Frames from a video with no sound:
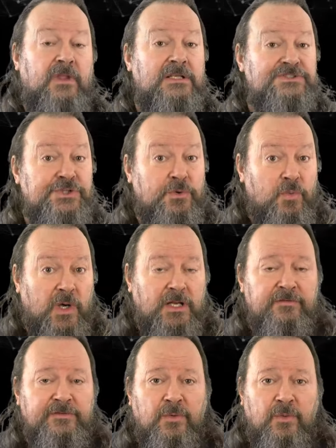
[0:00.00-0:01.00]
So one
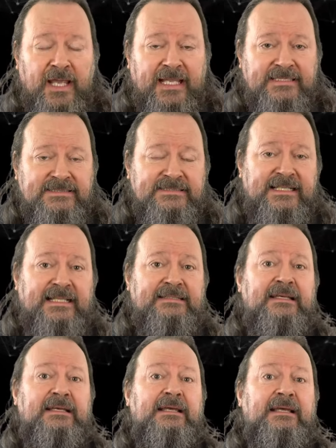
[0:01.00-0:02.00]
of the ways that
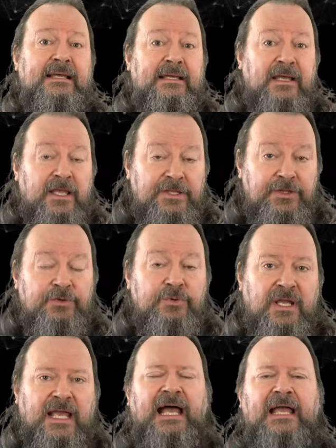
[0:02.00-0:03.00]
a new
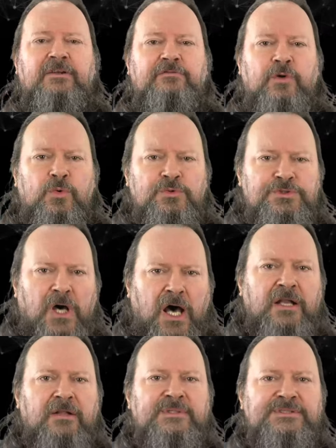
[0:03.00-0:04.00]
kind of
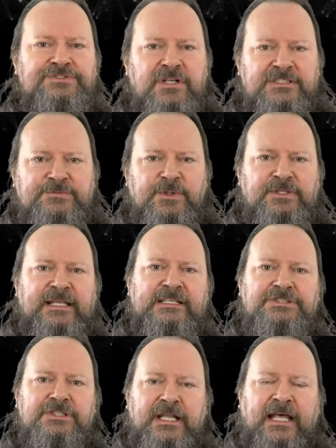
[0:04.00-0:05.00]
autonomous
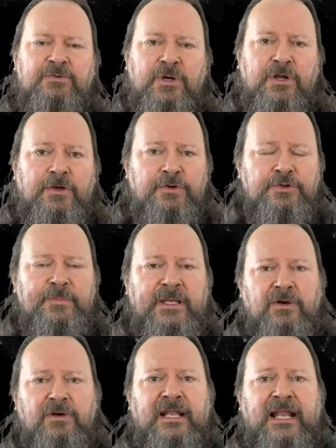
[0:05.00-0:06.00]
transportation network could be
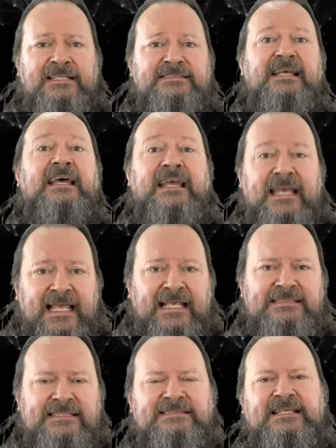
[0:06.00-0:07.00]
organized
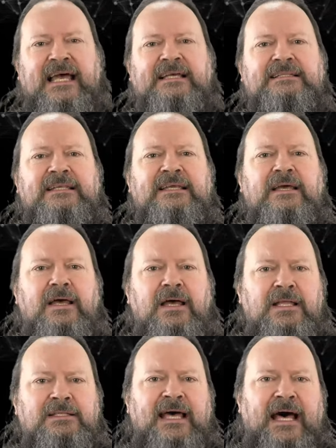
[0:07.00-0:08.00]
is exactly
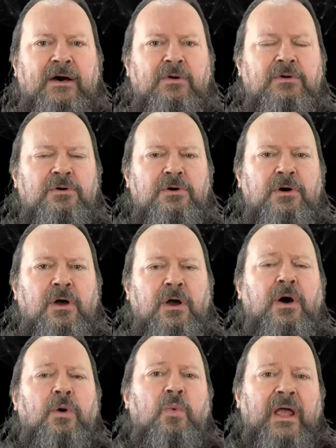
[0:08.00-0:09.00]
a DAO,
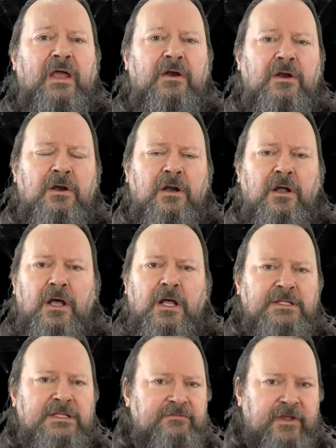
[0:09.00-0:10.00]
where
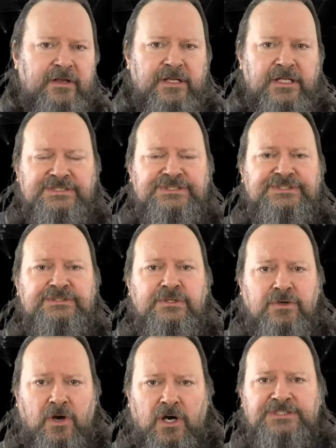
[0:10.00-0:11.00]
the various
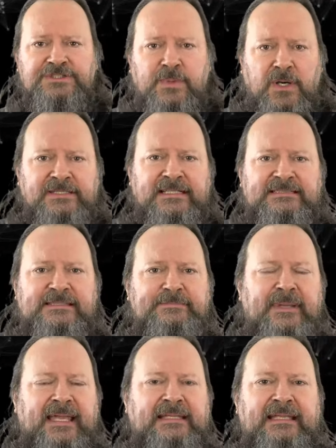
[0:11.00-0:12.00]
cars
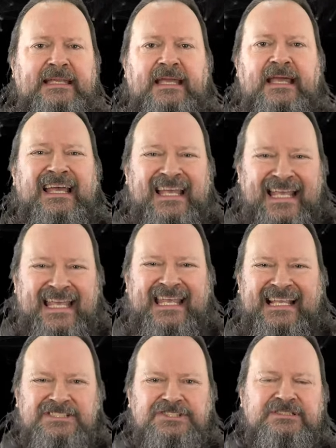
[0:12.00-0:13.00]
participating
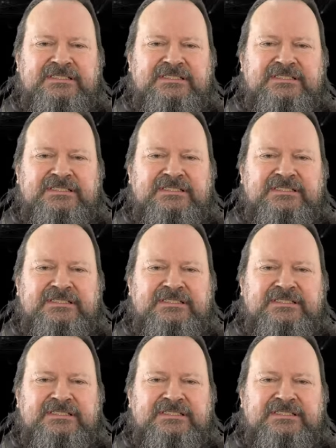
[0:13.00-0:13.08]
each